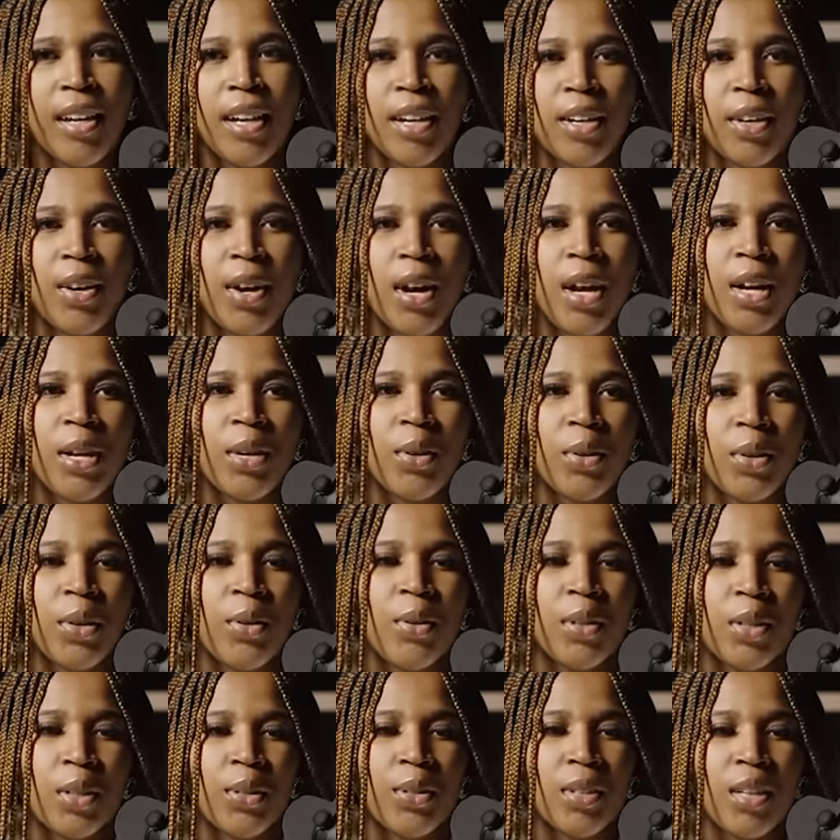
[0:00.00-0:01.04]
No, I agree
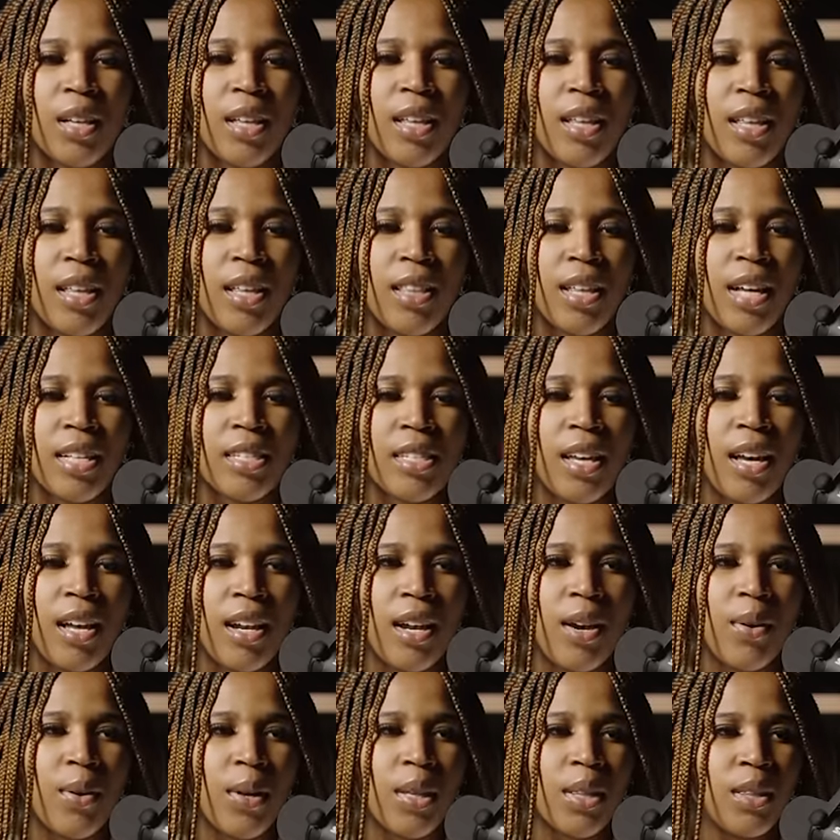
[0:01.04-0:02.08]
with you, and, and that's kind
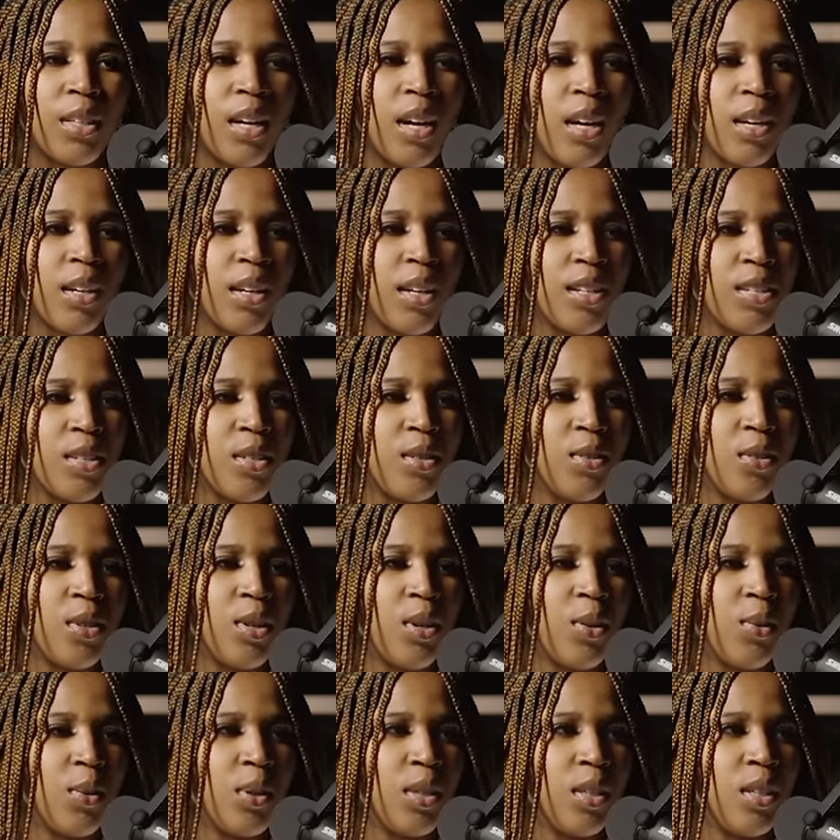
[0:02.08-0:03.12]
of how I thought. As you
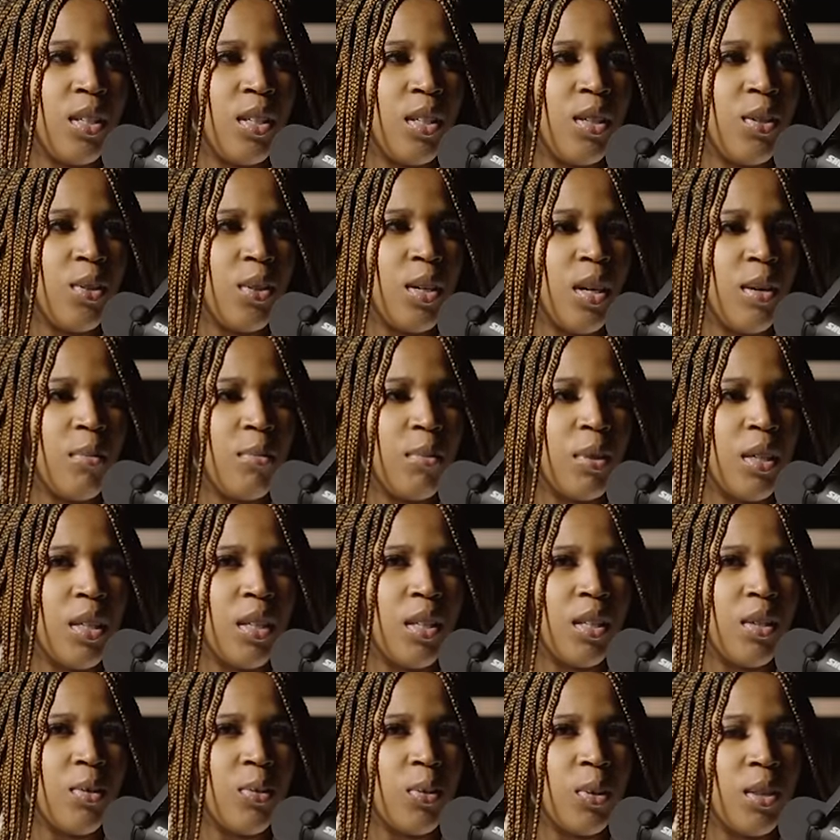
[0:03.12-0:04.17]
know, with the new company,
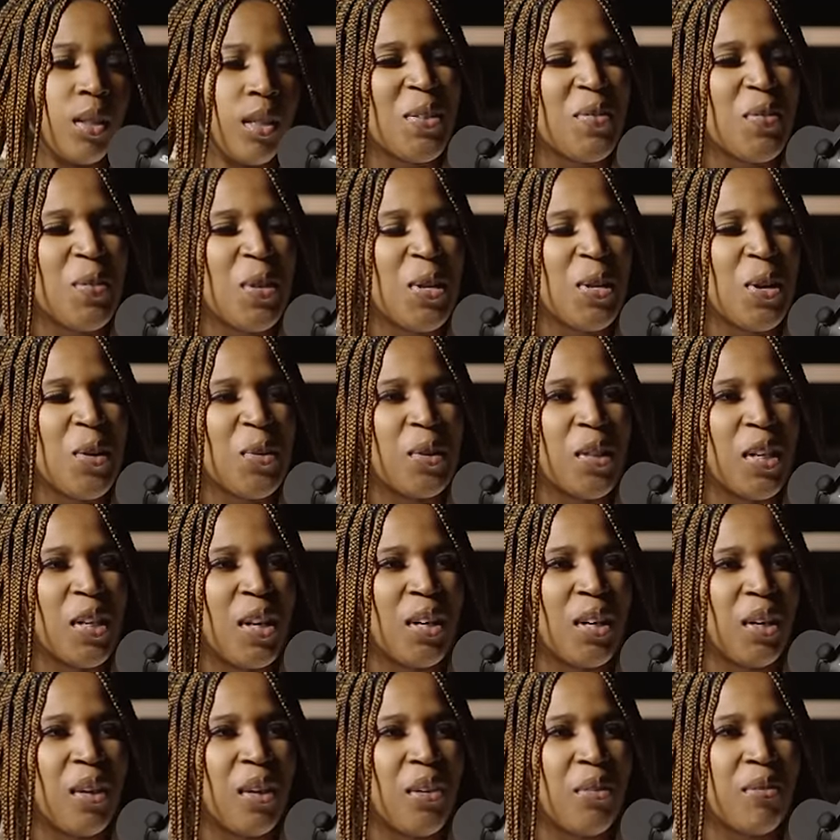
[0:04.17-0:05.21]
that we're we're no
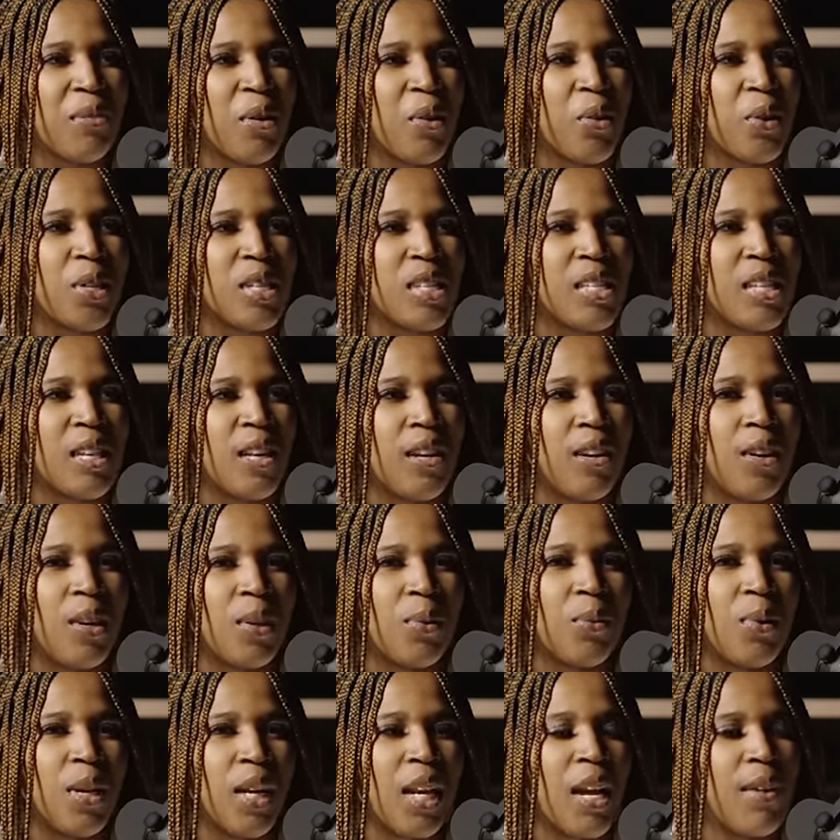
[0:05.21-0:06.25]
longer focusing
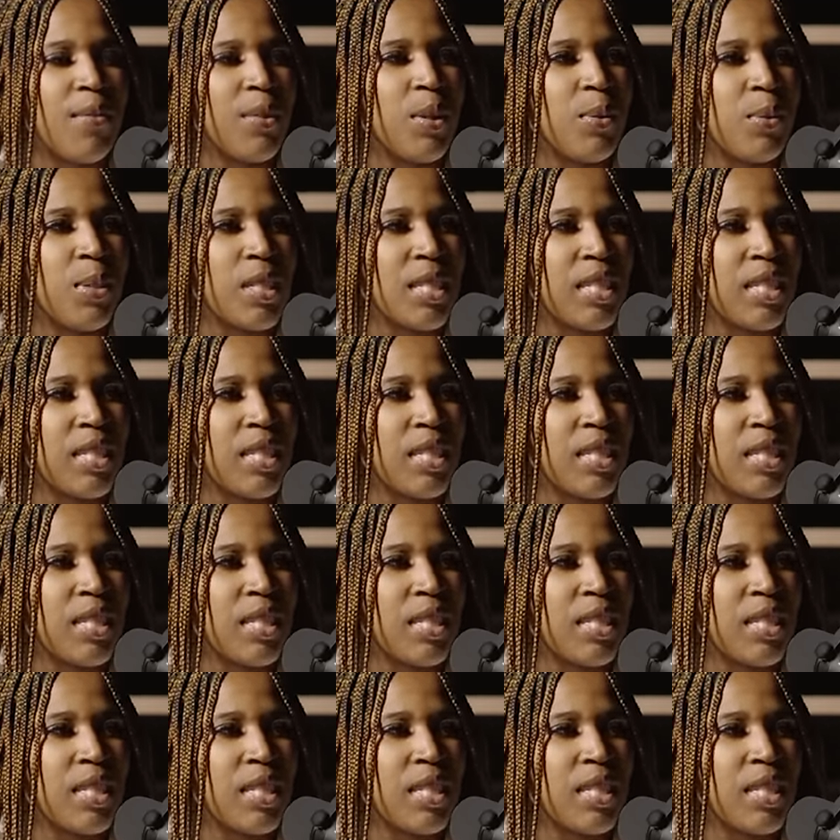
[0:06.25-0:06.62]
on what everyone